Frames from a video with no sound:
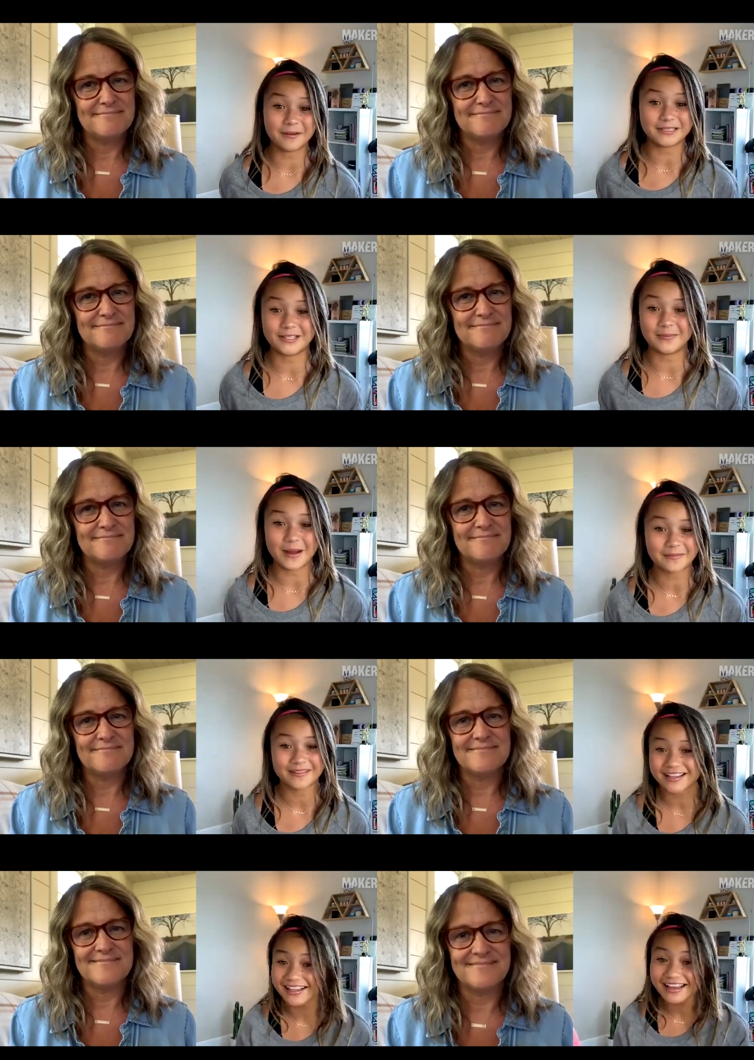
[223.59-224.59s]
Speaker 1: me to, but I'm
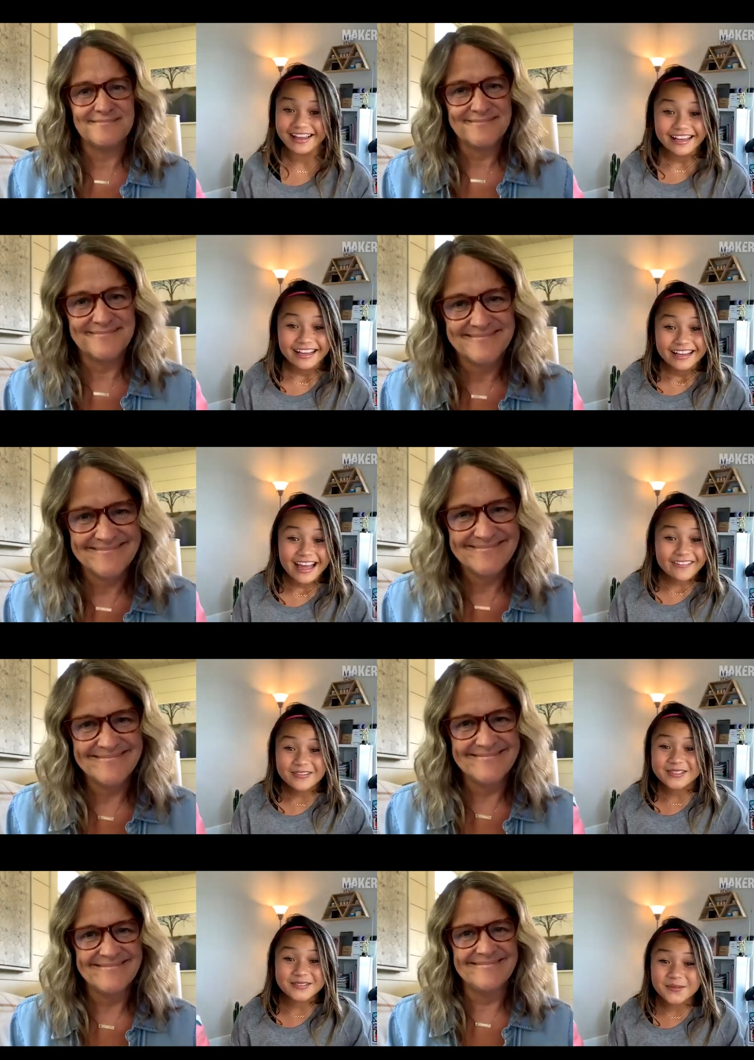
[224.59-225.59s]
like,
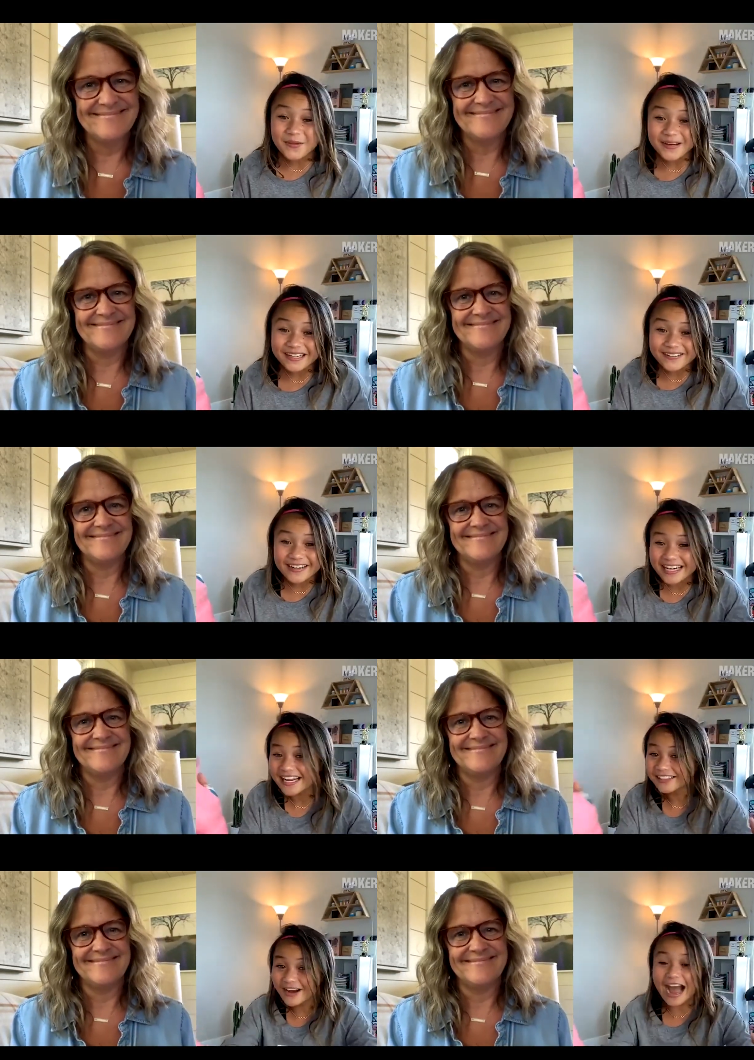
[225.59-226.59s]
everyone's worried already. I
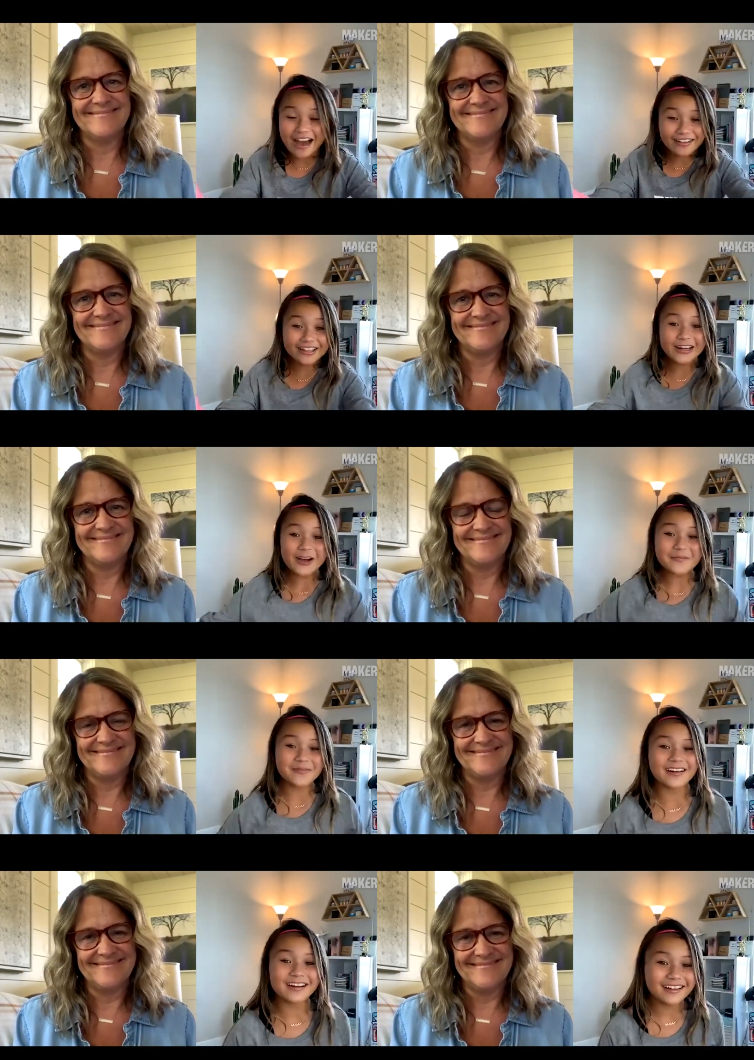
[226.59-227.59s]
don't know how they know,
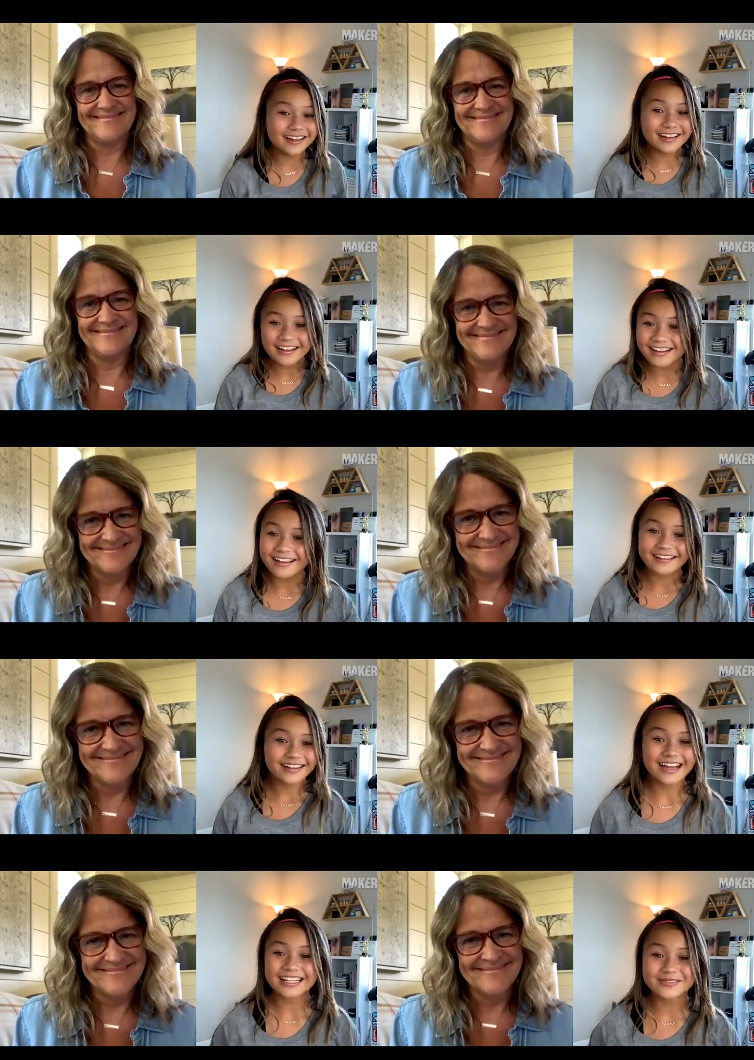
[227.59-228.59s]
but
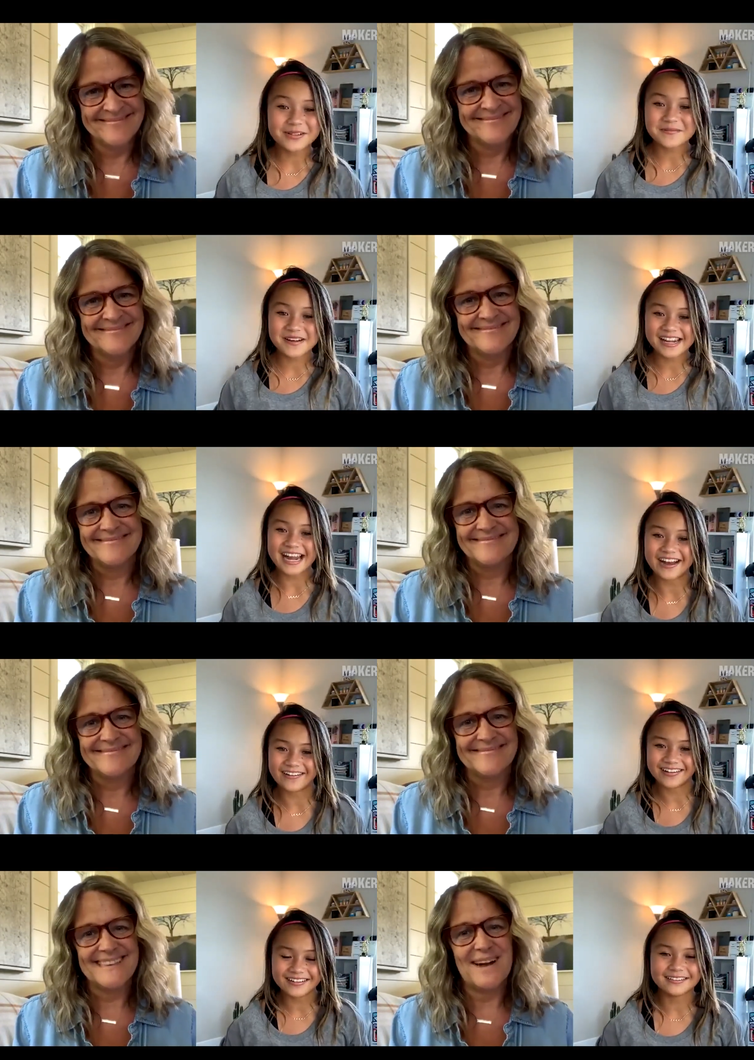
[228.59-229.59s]
I just want to put it out.
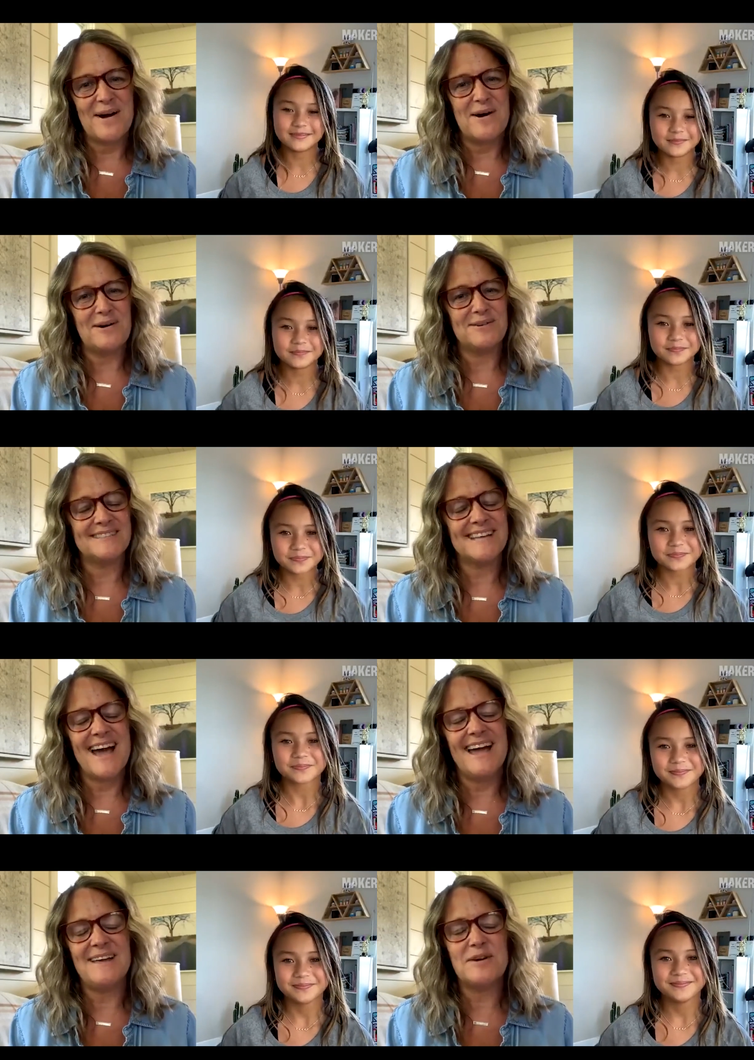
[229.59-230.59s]
Speaker 2: Oh,
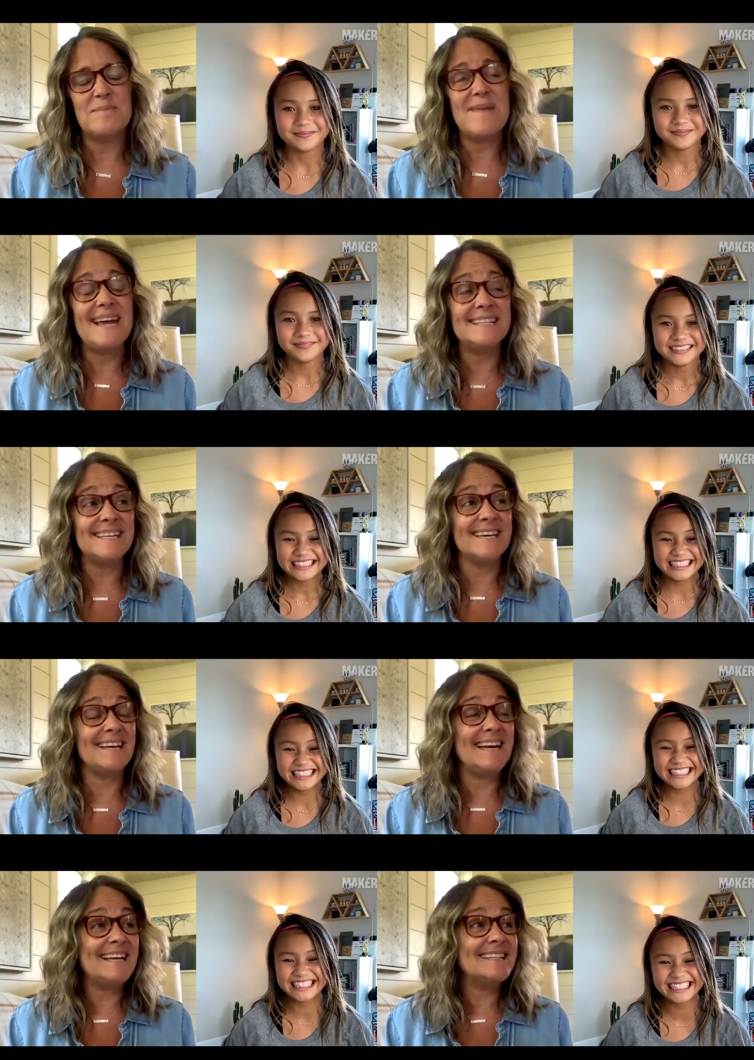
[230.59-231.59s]
Sky, you're amazing.
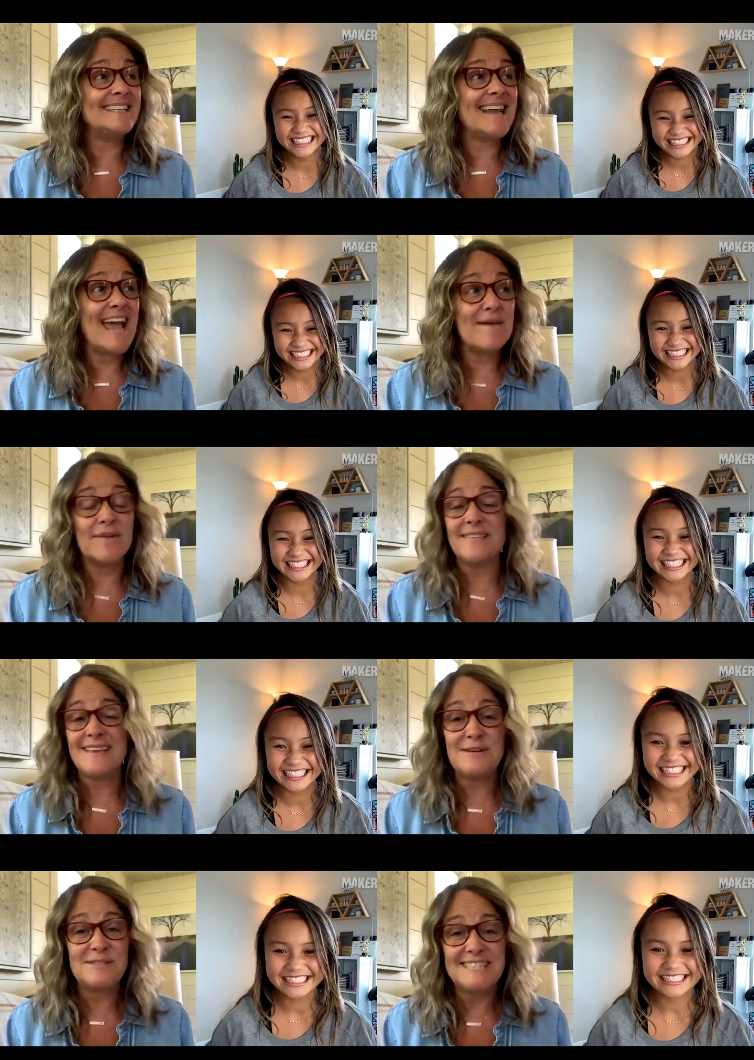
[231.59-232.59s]
It is, and
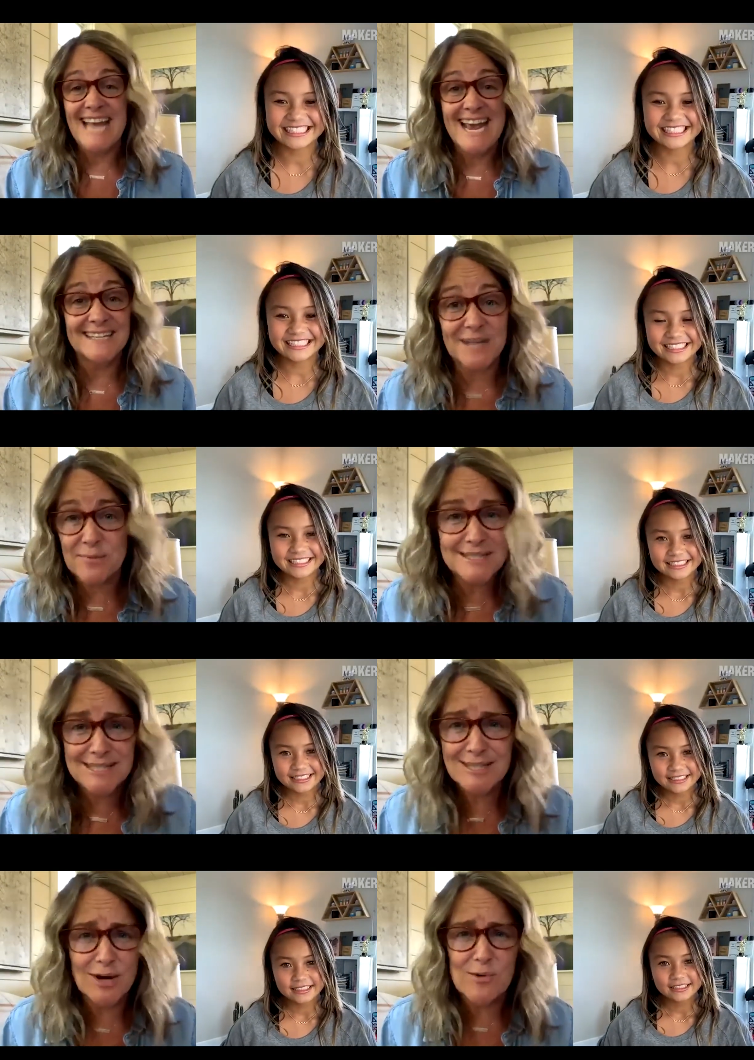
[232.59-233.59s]
everything you say is always
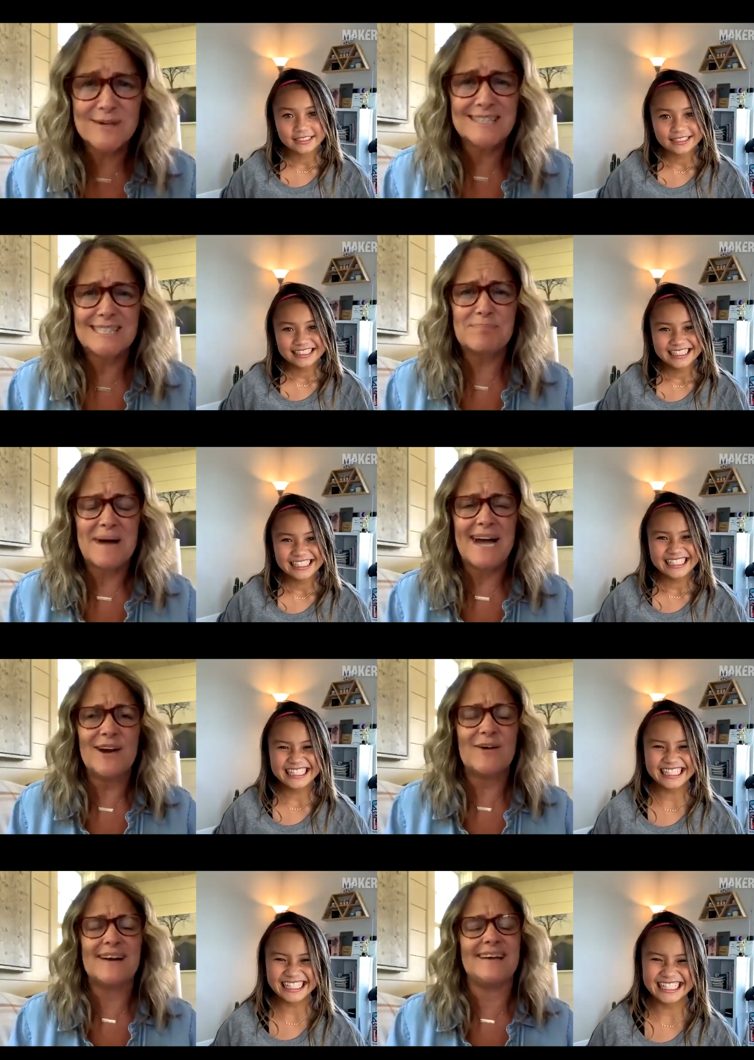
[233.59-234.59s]
so
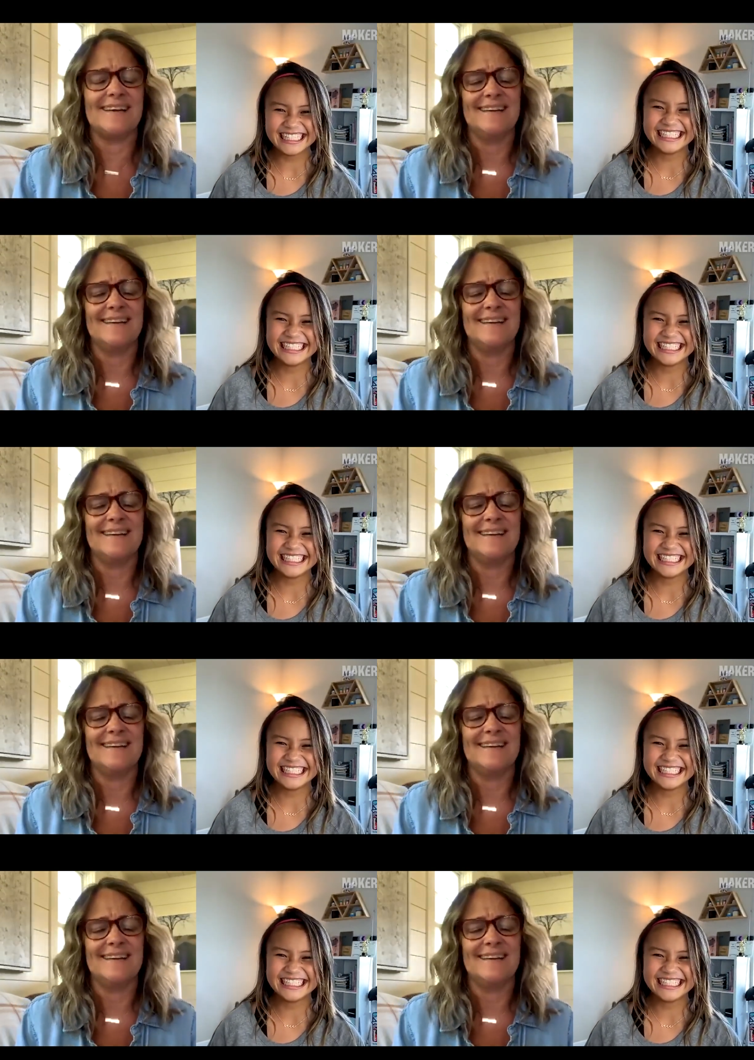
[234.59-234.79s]
inspiring.